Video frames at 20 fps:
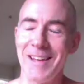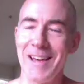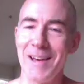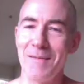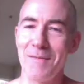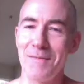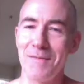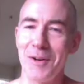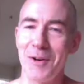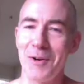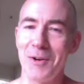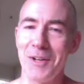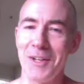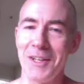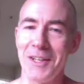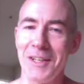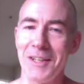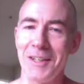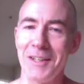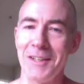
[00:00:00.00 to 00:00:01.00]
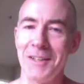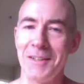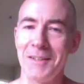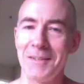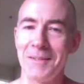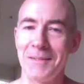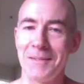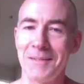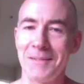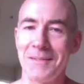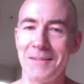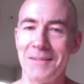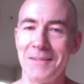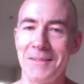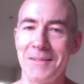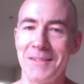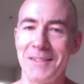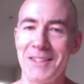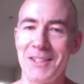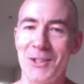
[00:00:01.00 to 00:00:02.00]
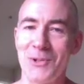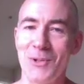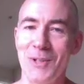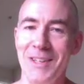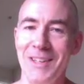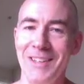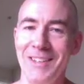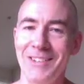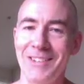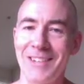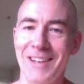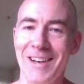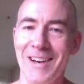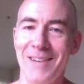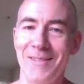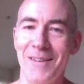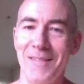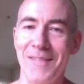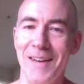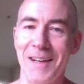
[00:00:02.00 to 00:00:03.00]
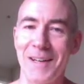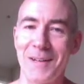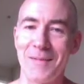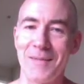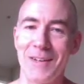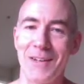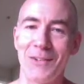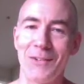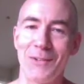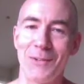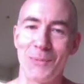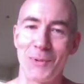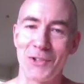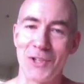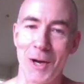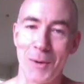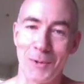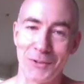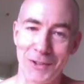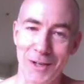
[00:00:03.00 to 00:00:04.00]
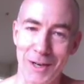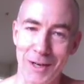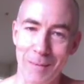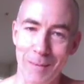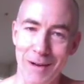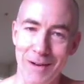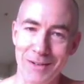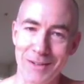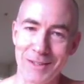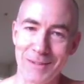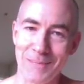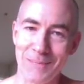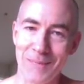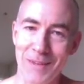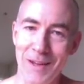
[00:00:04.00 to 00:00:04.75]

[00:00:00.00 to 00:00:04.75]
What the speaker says: have varying degrees of effectiveness, which I will talk about.